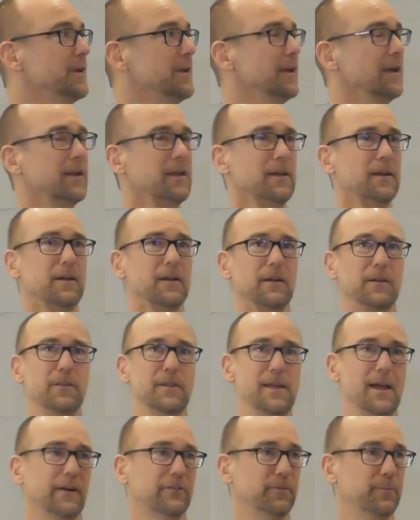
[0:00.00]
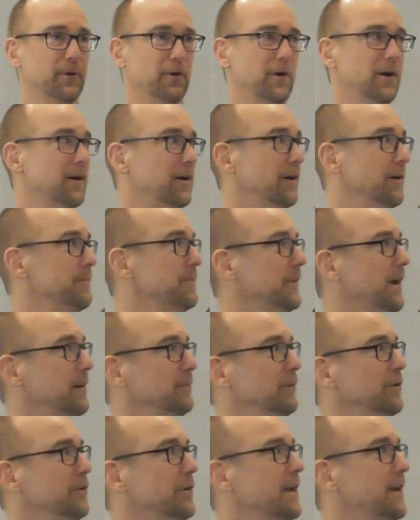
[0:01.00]
me in the expo hall,
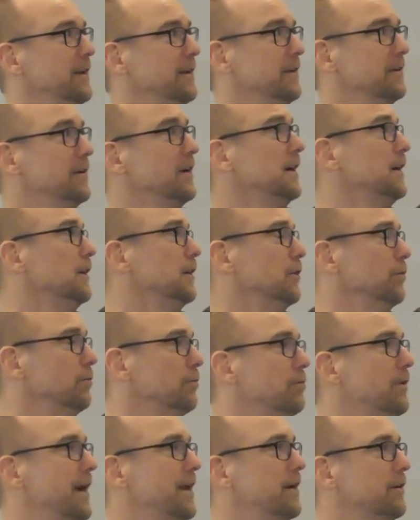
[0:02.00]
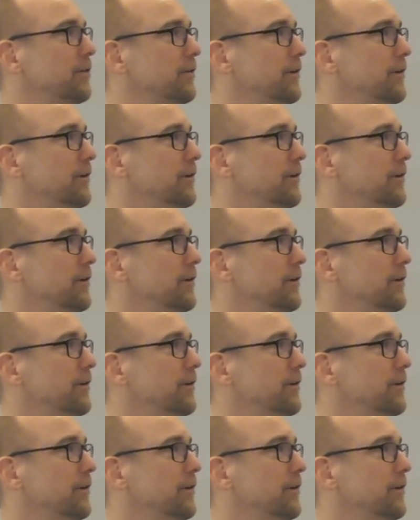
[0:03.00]
I'm located right